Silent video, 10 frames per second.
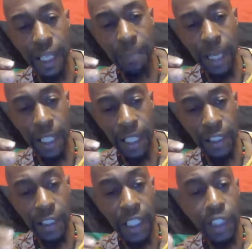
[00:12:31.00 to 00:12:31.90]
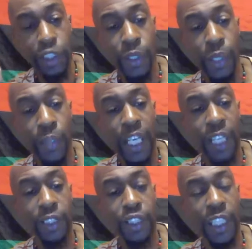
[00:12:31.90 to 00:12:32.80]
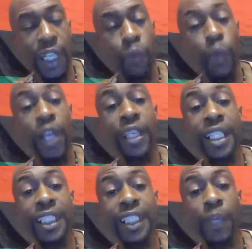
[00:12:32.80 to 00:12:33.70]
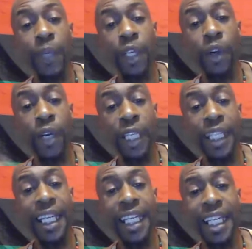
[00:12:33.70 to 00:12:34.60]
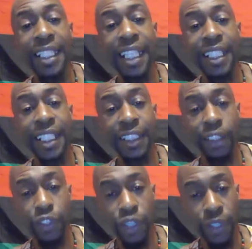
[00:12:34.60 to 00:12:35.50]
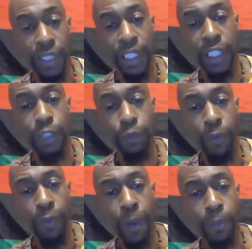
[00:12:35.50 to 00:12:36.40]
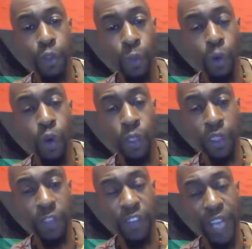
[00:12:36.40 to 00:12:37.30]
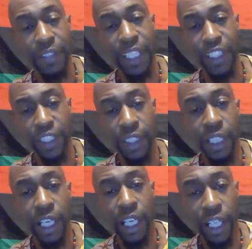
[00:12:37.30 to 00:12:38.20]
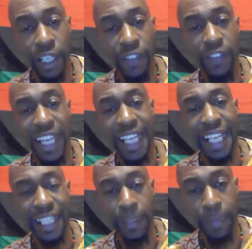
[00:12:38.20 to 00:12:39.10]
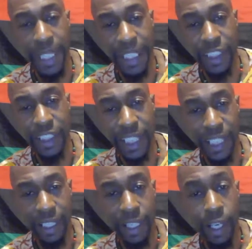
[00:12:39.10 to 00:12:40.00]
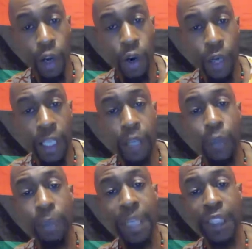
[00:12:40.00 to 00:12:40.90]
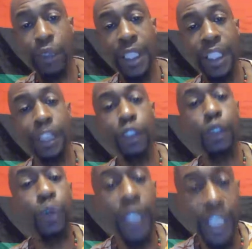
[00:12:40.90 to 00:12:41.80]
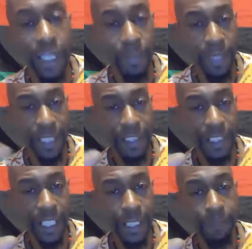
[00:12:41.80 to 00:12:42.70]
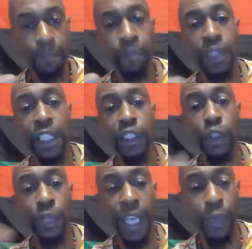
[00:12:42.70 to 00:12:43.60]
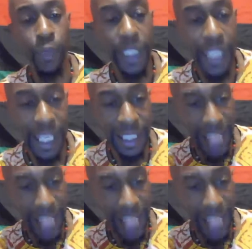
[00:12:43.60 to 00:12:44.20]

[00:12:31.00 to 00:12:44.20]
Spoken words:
among us, so that we understand where it is that we're going in this journey towards the foundation of an independent state, or repatriating to an independent state, so that we can,